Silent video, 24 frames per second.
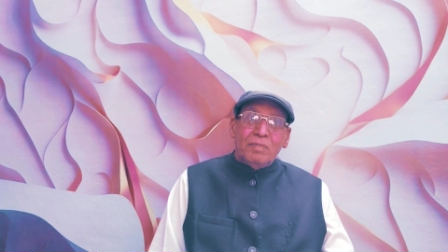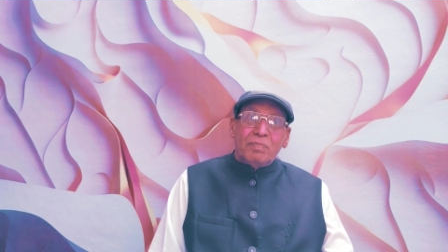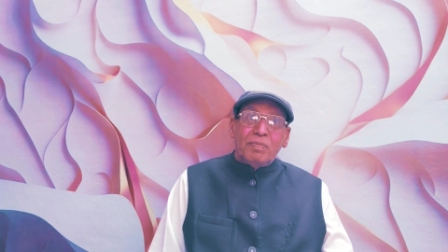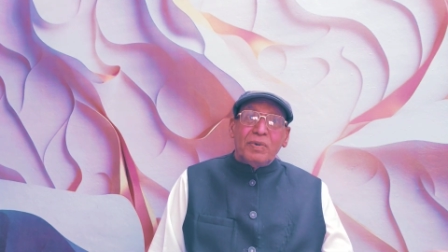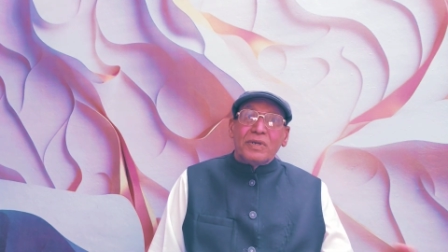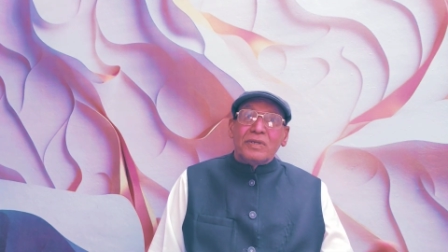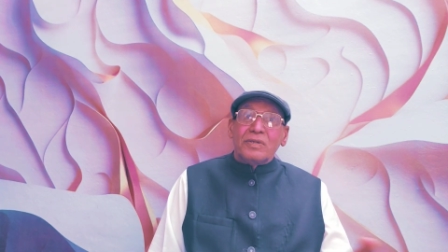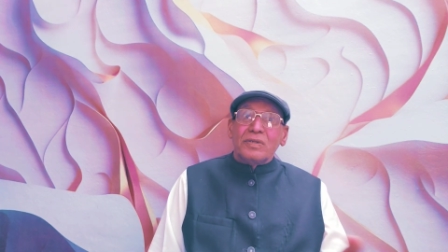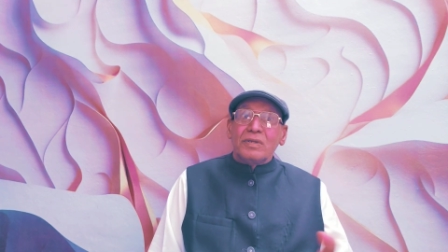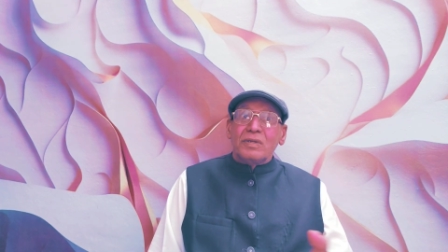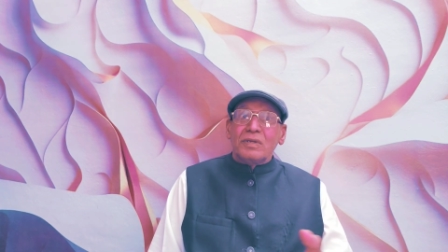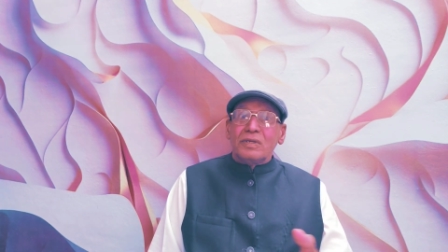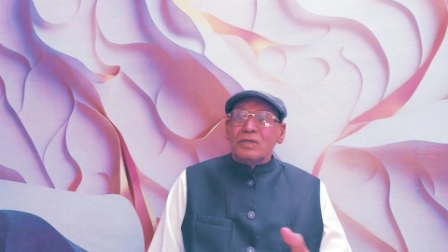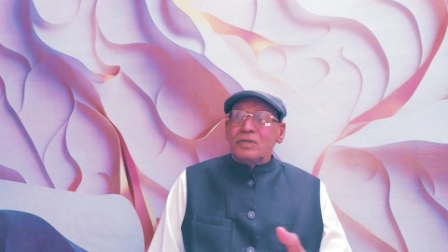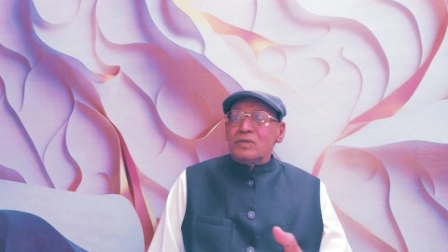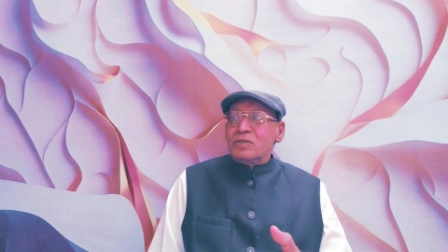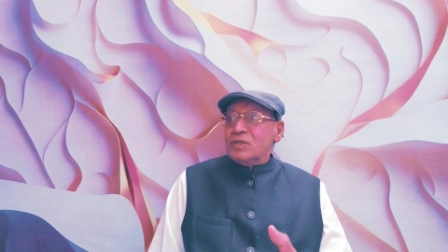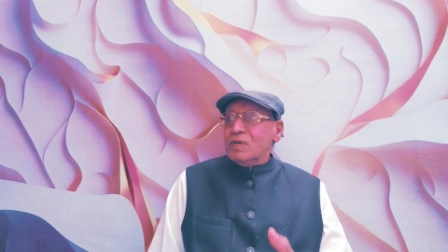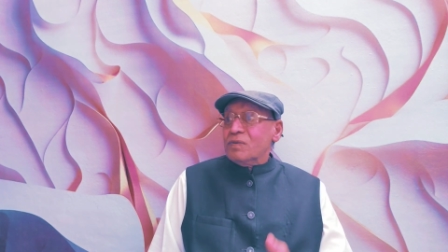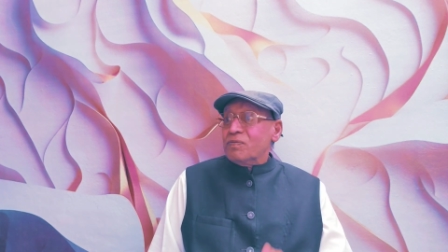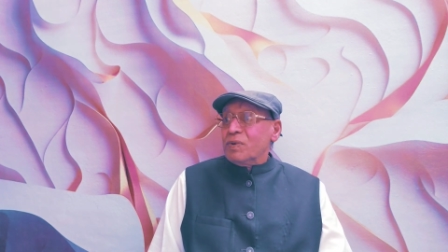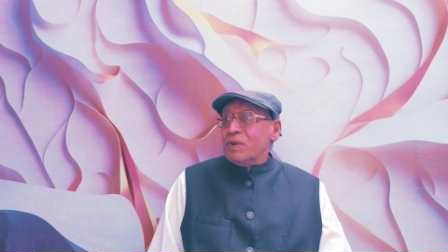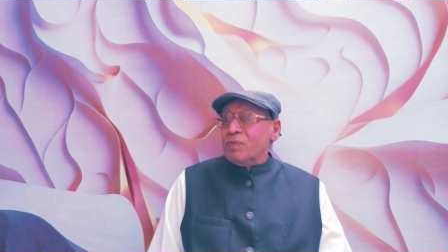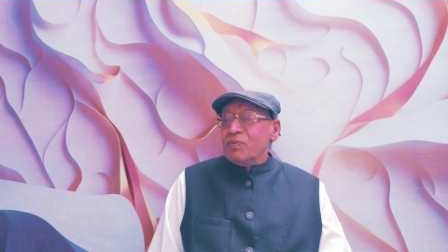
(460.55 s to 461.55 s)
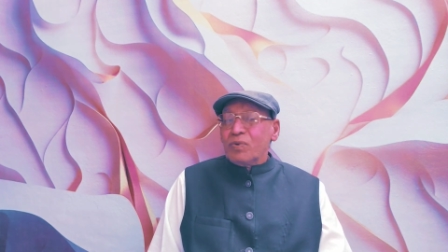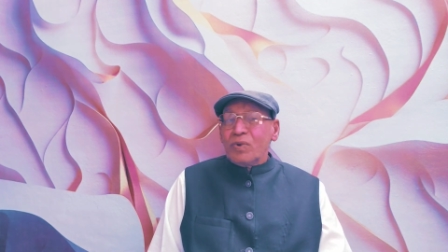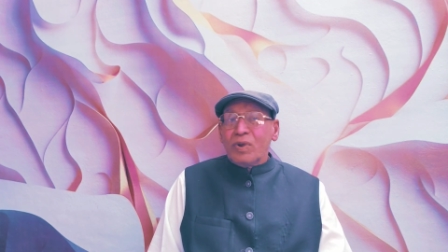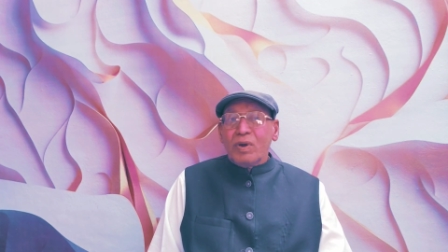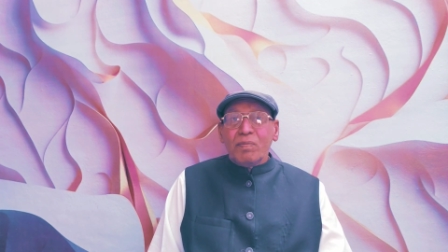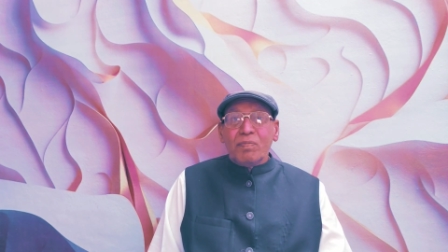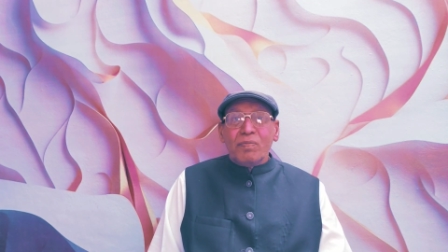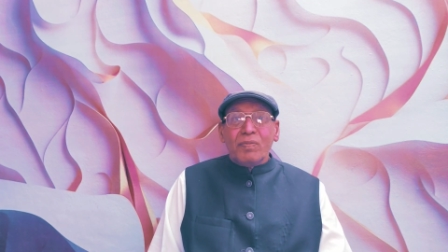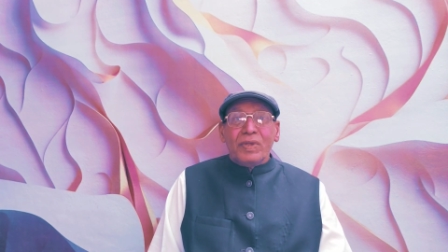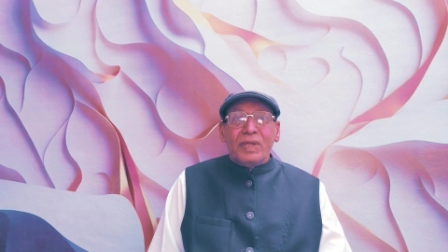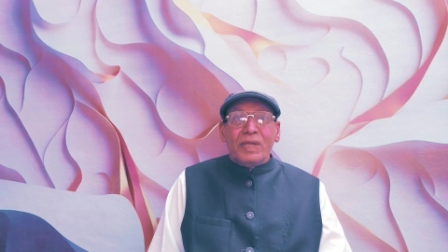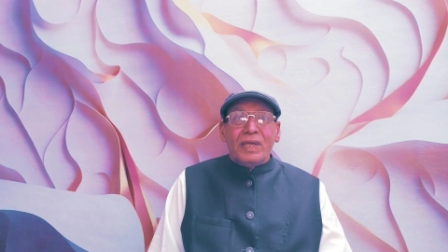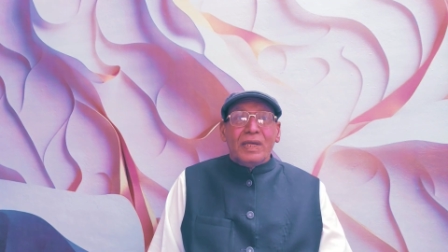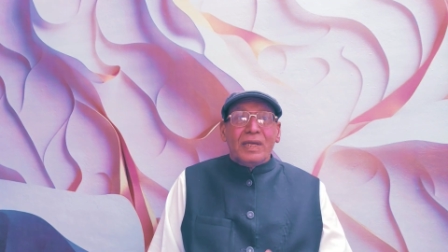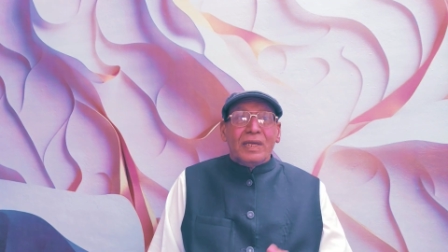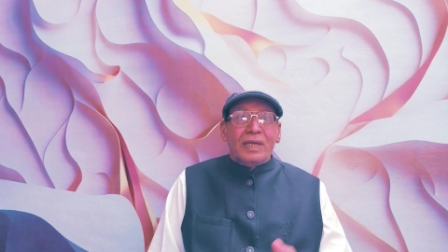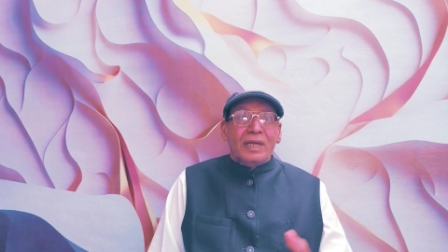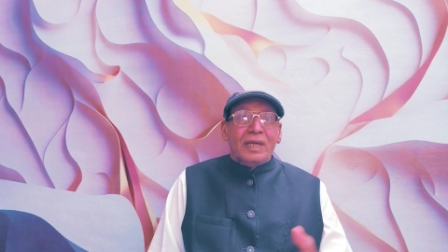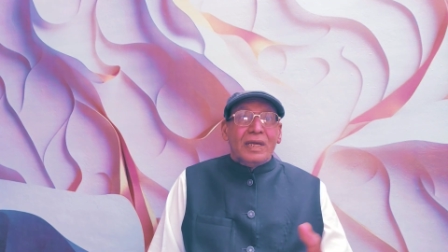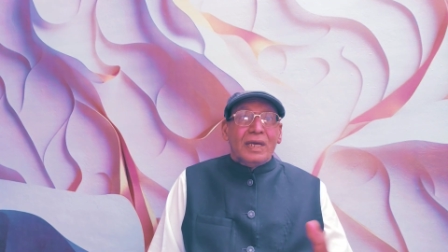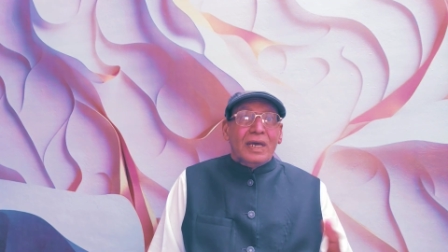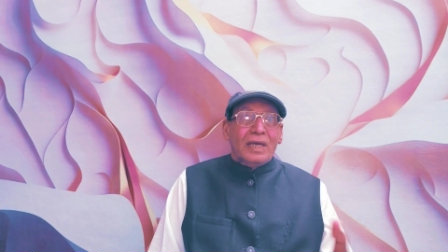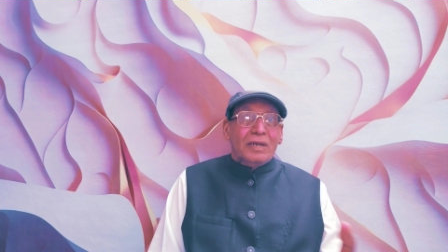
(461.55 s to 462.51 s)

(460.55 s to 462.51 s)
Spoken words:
Persons suffer from